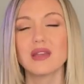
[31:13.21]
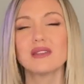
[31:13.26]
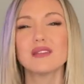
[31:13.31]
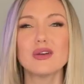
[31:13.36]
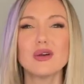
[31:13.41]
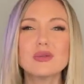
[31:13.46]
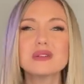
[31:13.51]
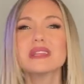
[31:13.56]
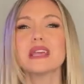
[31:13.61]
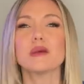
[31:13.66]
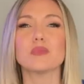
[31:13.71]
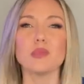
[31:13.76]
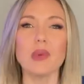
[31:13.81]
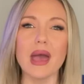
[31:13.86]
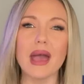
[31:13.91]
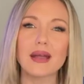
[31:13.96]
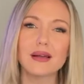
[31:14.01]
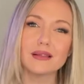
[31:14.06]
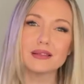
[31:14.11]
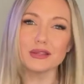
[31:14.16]
You know, take
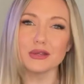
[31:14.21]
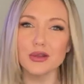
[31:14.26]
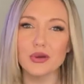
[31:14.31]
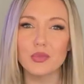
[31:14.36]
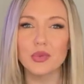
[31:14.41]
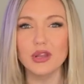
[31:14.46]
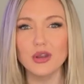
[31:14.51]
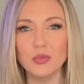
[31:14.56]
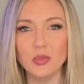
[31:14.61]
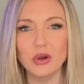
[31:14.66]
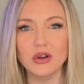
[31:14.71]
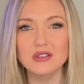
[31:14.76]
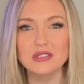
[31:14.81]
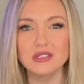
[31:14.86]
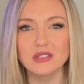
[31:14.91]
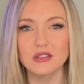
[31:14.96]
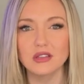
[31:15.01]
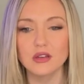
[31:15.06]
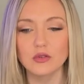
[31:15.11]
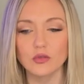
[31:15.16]
back a little bit of
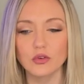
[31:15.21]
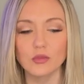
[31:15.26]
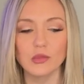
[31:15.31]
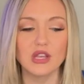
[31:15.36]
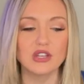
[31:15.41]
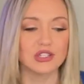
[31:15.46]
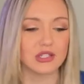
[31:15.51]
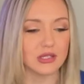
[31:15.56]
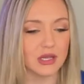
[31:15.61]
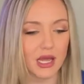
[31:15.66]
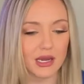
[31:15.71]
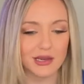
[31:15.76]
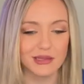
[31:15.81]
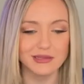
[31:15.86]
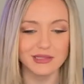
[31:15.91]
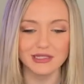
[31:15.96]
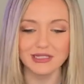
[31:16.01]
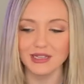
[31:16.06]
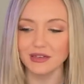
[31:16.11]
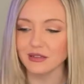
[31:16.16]
personal information, not
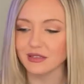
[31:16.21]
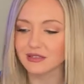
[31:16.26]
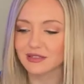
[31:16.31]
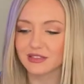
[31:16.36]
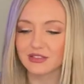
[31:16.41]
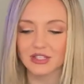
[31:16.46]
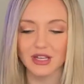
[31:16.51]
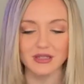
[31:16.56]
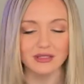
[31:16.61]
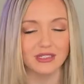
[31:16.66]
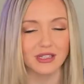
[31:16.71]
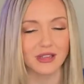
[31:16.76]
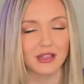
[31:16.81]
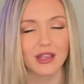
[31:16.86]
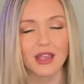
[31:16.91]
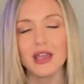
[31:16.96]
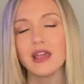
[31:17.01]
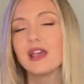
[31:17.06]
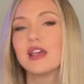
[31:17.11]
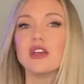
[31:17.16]
necessarily suggesting
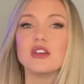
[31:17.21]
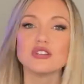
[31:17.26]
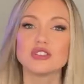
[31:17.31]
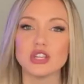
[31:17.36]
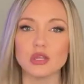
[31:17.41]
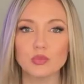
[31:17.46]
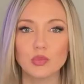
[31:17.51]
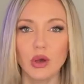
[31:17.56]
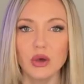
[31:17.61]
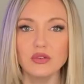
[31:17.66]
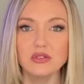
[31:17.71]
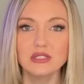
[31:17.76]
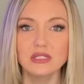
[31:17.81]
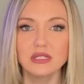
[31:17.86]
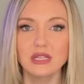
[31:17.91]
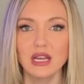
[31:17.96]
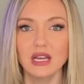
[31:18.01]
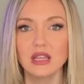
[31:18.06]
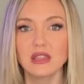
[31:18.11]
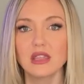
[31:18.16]
she had posted
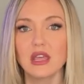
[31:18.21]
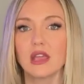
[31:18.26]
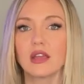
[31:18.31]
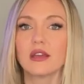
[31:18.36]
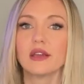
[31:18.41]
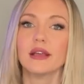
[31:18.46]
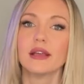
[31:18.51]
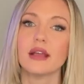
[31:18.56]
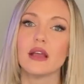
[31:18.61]
anything